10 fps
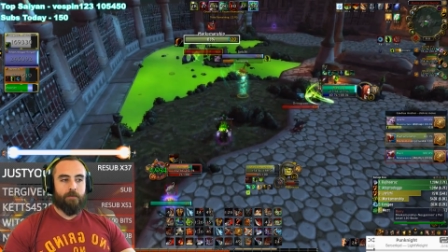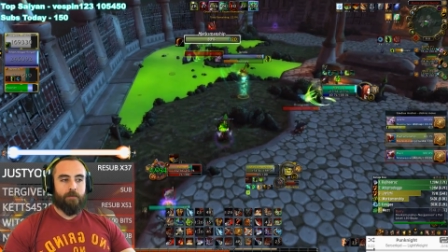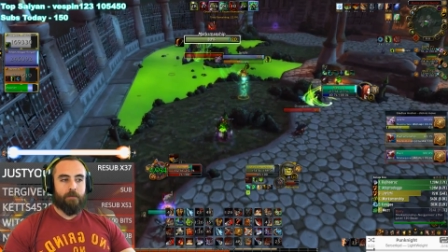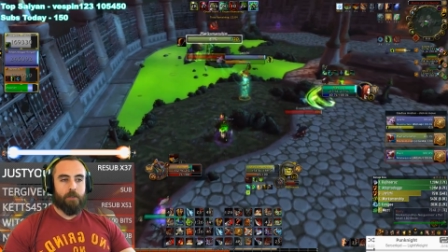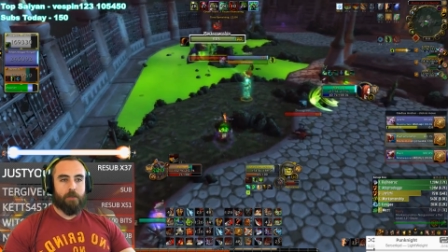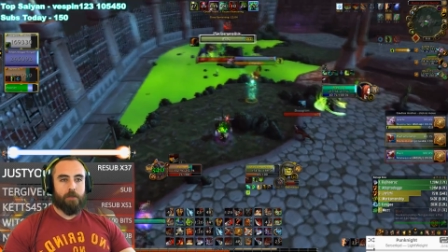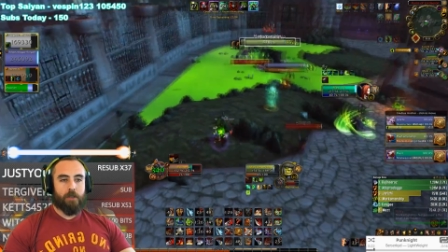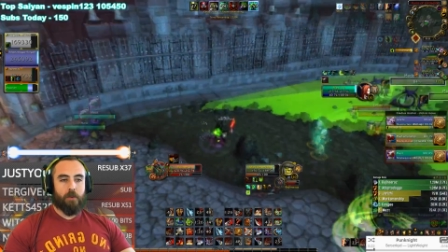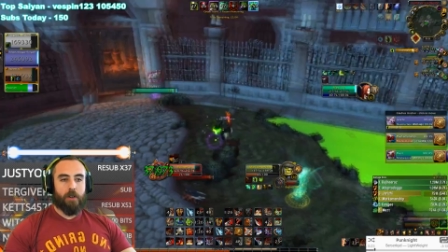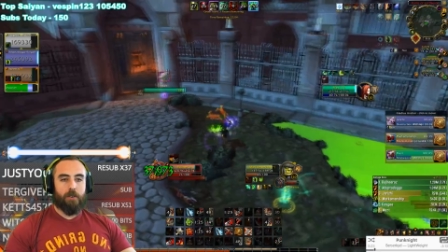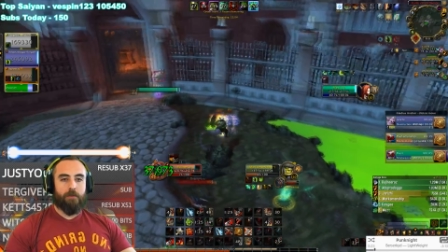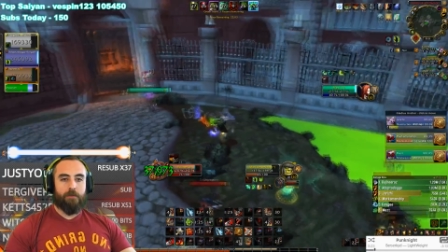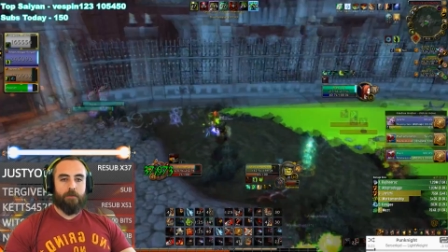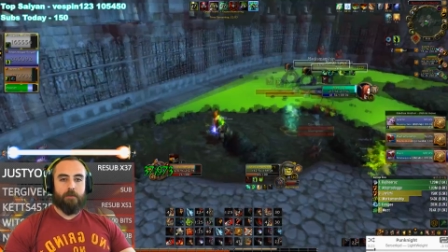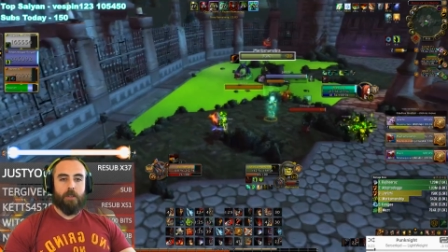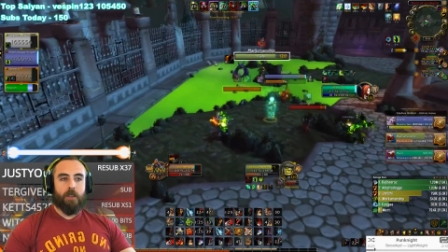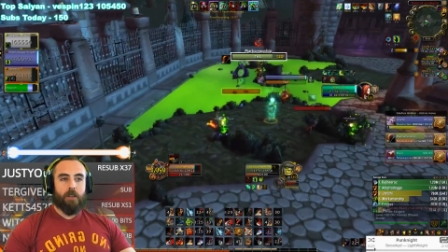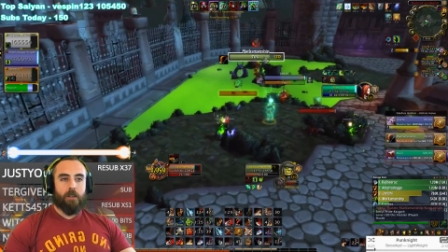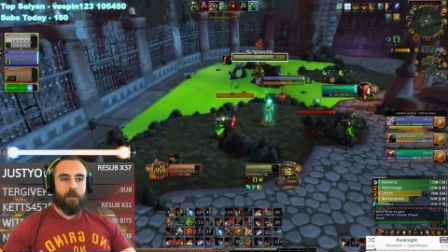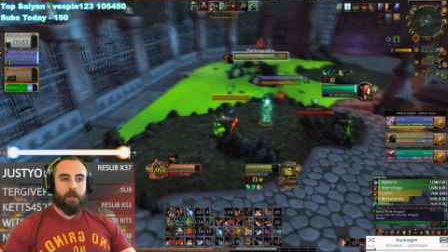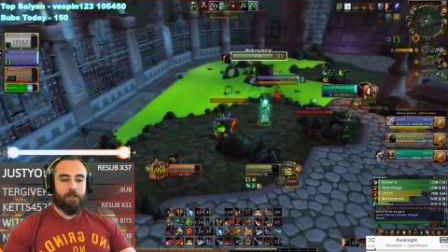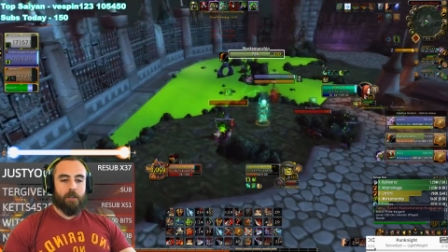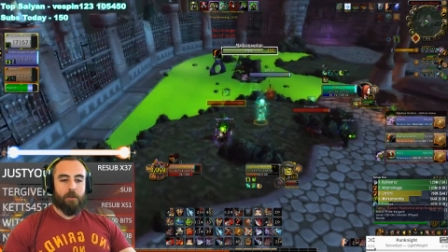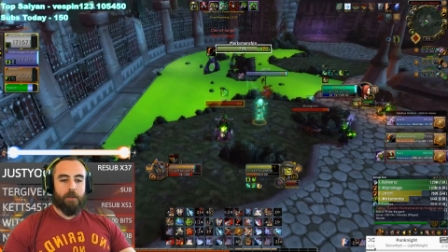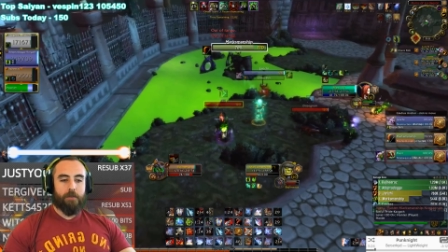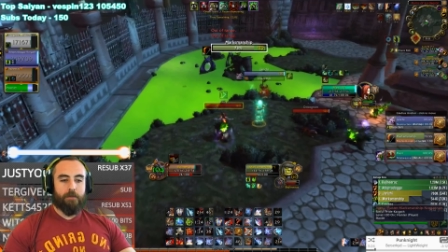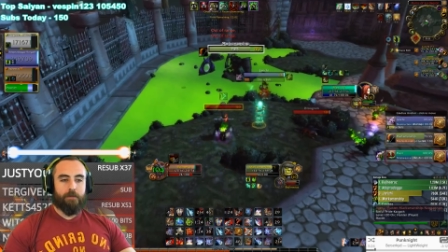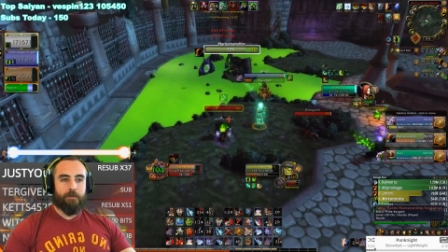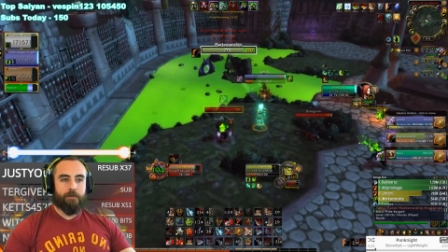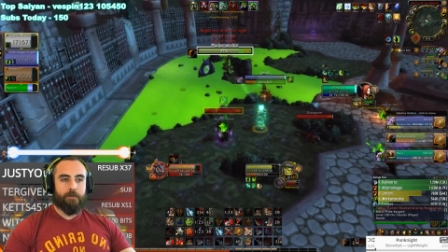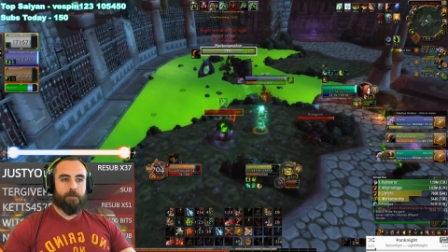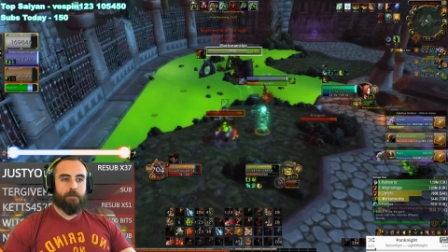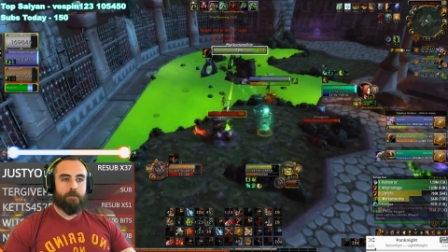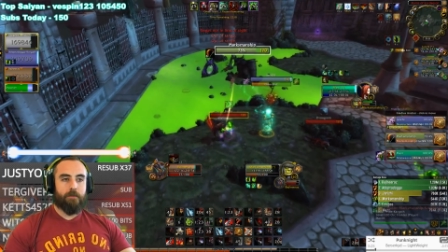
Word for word: Uh, I'll, he's, I'll just waddle. repair. Okay, that's not okay, anyway. Yeah, that's fine.